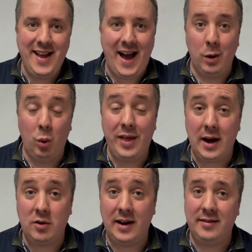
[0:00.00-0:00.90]
and all
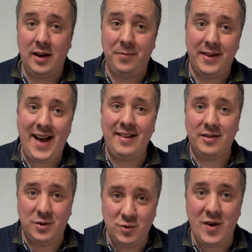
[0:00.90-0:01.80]
that great stuff, and that's
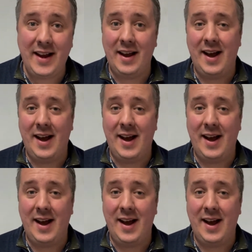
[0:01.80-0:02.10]
great,